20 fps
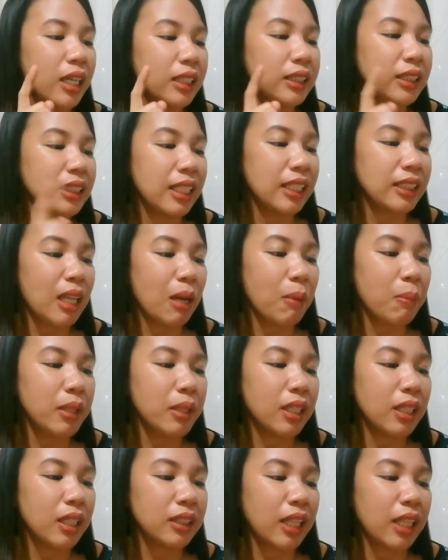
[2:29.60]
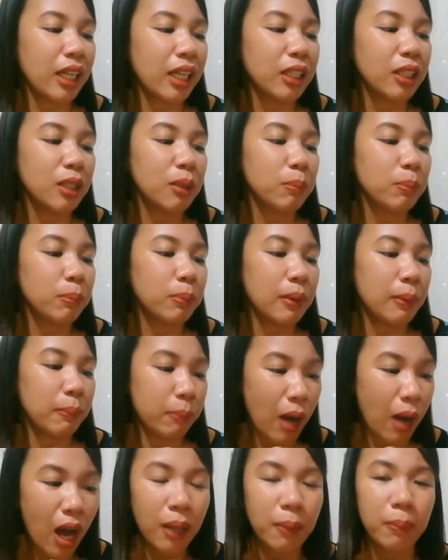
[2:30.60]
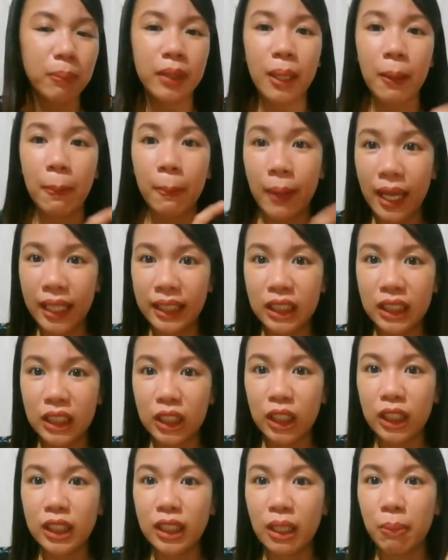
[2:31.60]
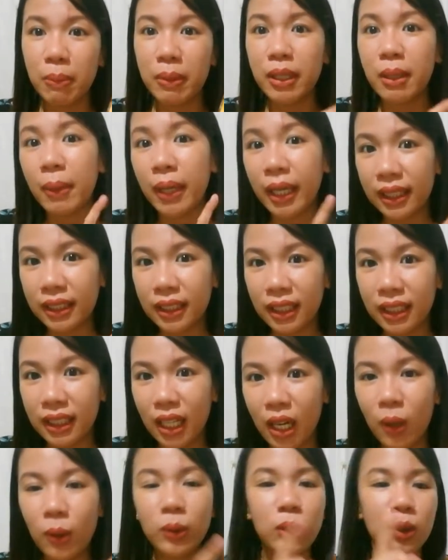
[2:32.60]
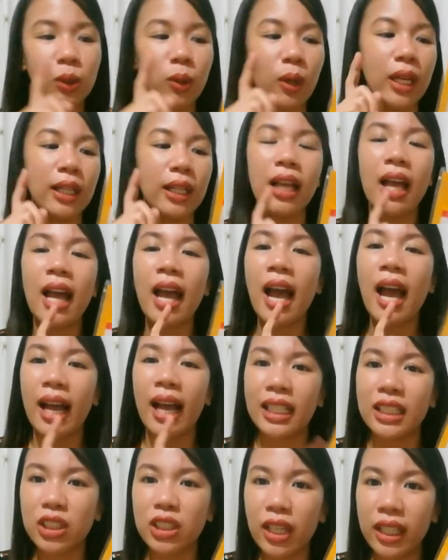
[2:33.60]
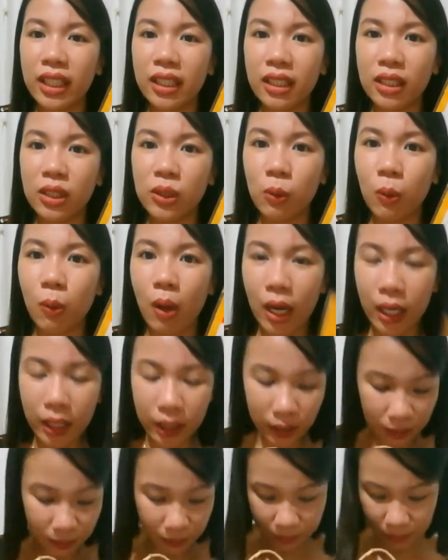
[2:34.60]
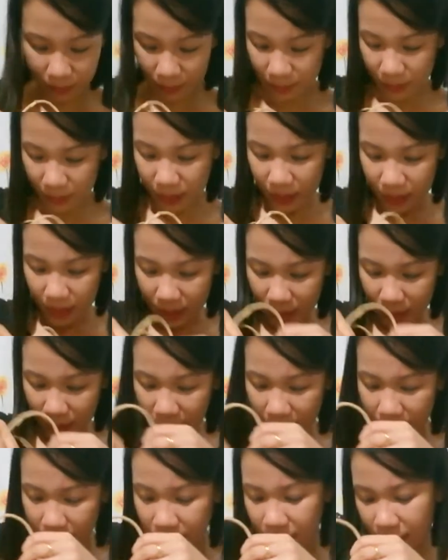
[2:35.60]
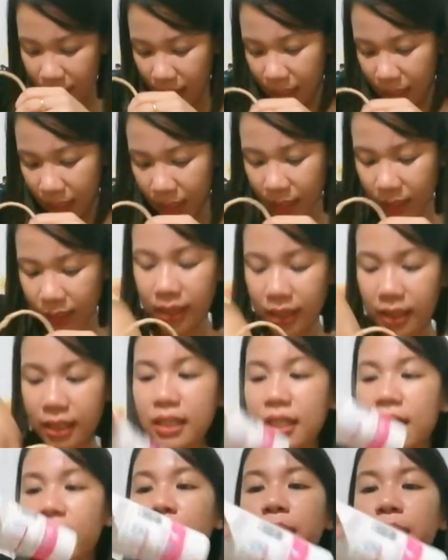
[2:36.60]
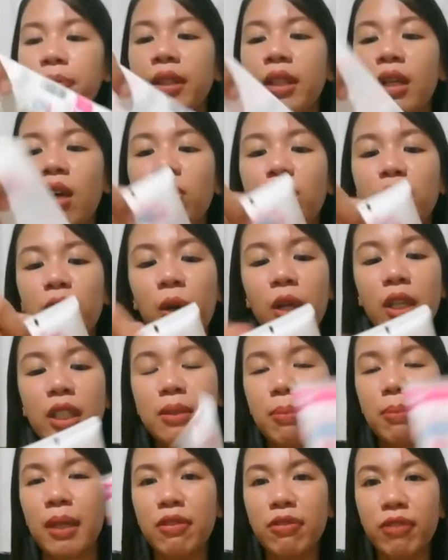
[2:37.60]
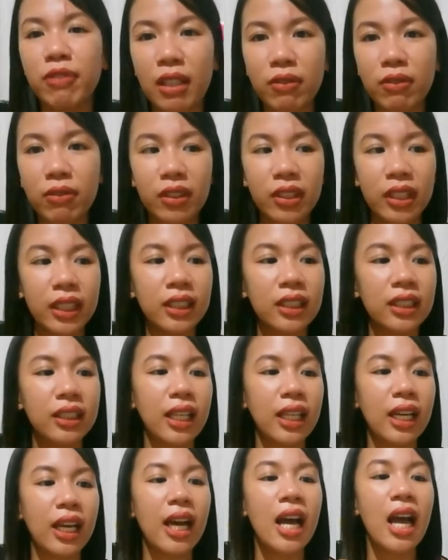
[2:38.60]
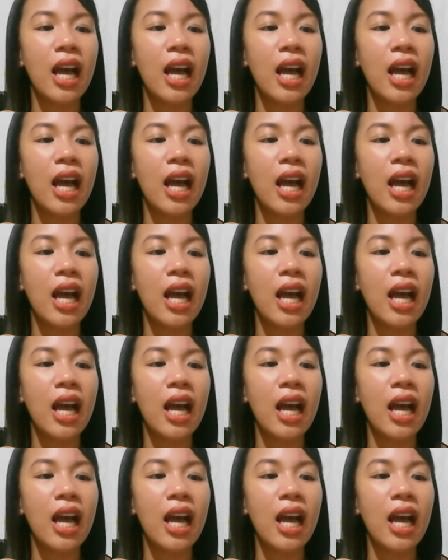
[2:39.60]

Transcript: sinasabi niyang Tiger Balm na plaster. Sabi niya maganda daw. So I'll try this one. Next is of course my favorite na